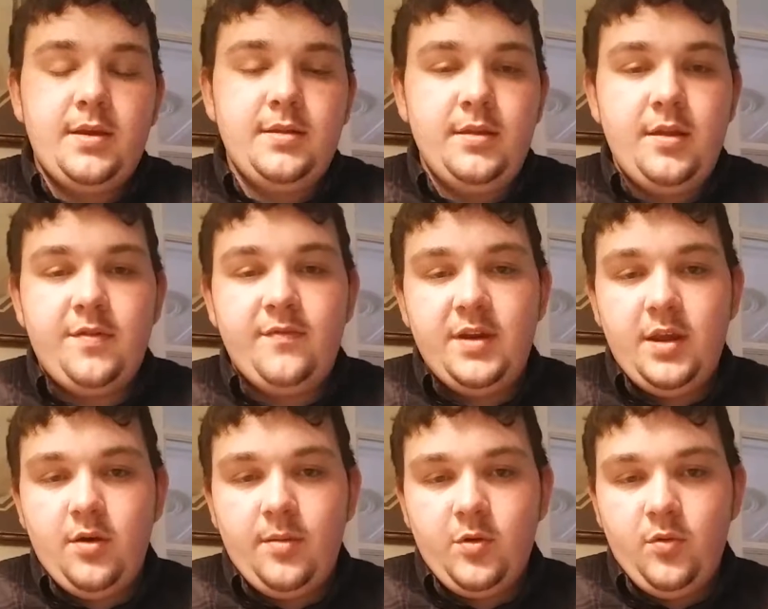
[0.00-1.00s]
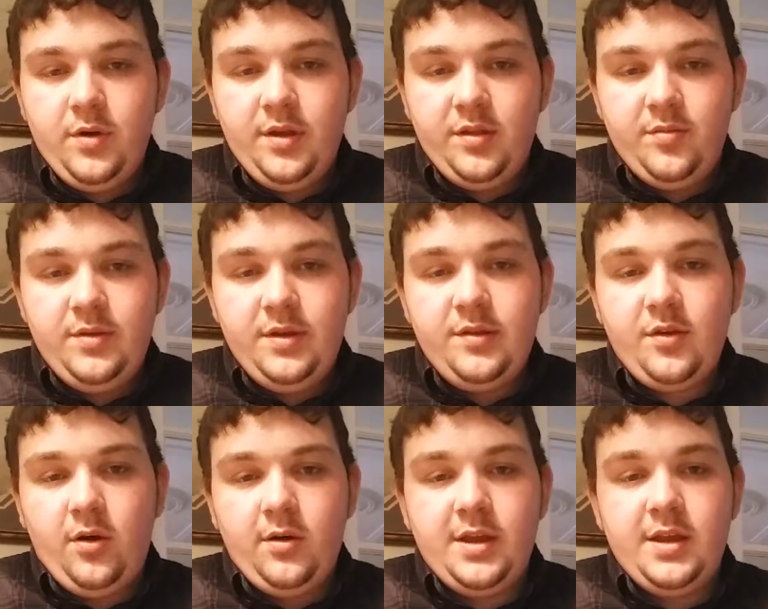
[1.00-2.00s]
in this video I'm going to be
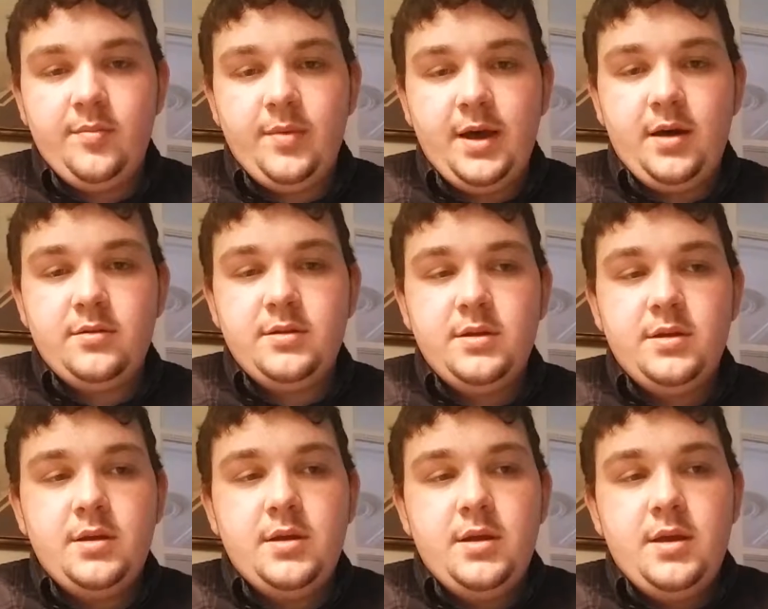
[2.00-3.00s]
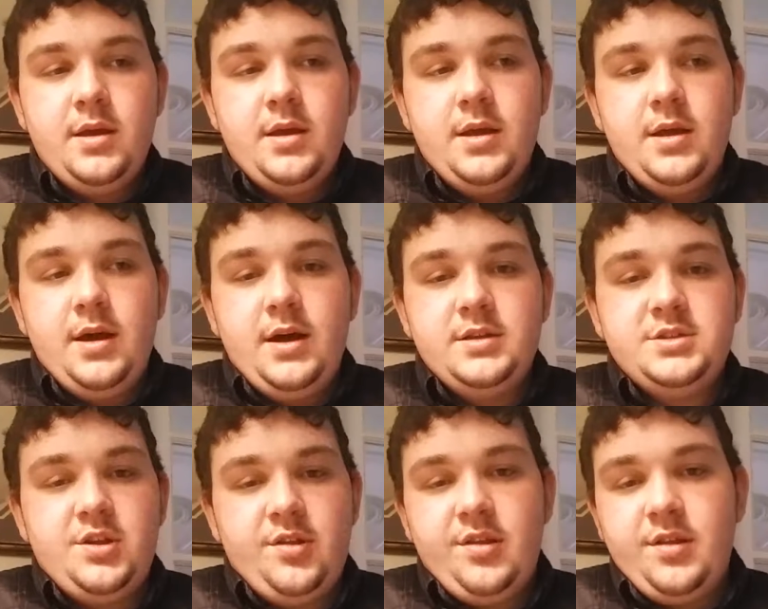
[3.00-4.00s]
talking about
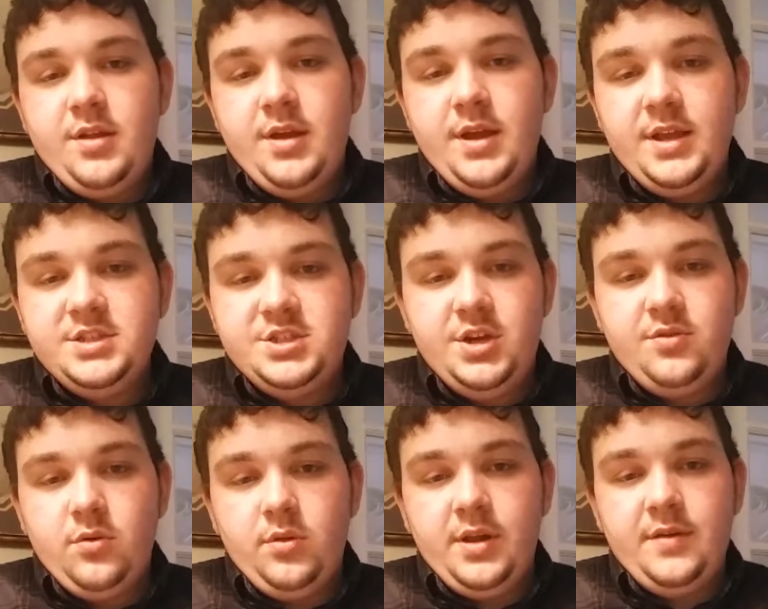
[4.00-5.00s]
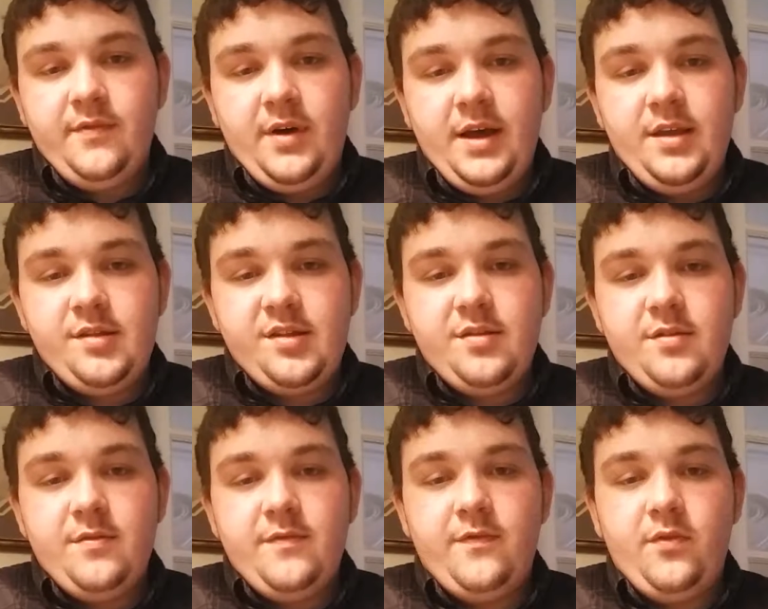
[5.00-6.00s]
just general advice
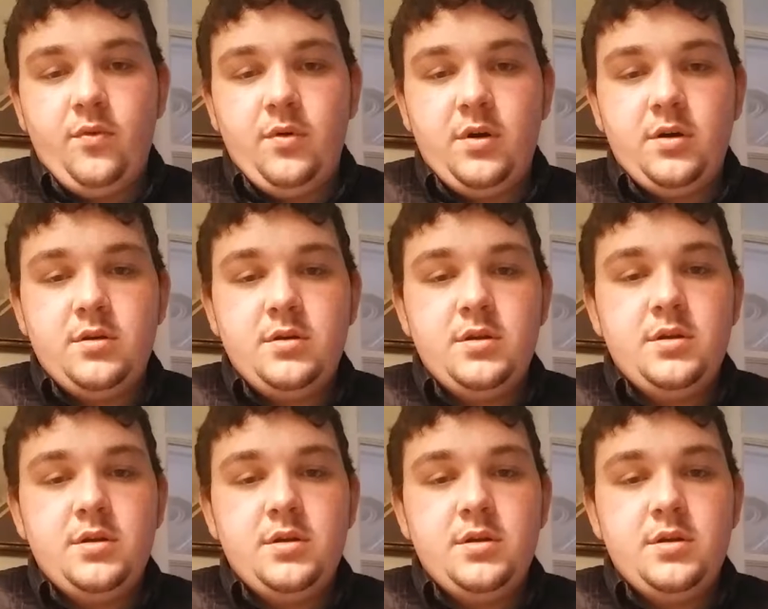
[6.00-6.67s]
for